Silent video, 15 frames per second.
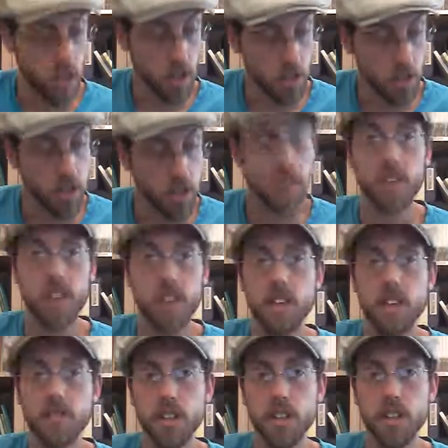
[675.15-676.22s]
And then in the key
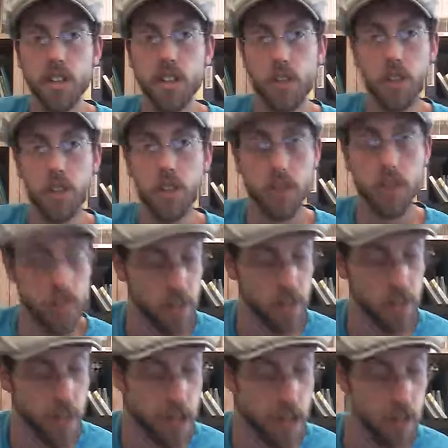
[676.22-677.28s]
of D, you're going to want to learn
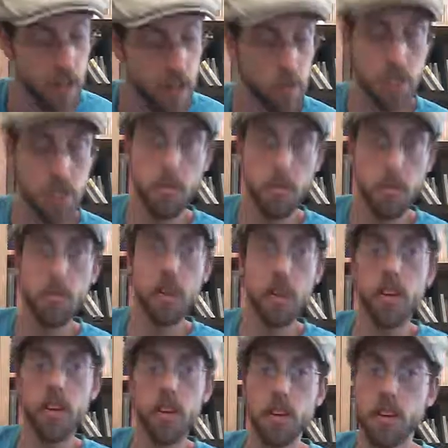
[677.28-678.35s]
A, which, by the
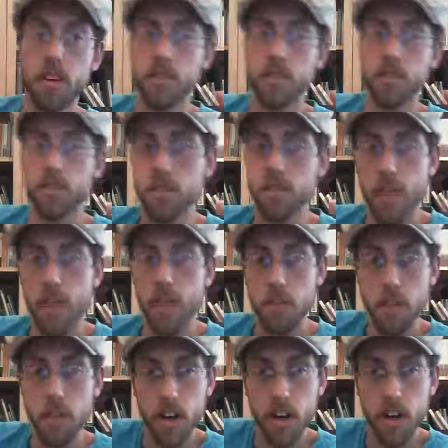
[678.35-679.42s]
way, so I showed you A
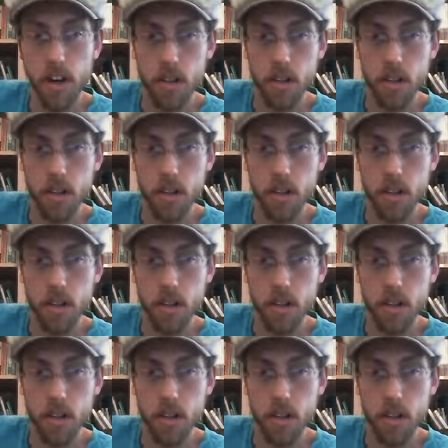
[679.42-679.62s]
minor.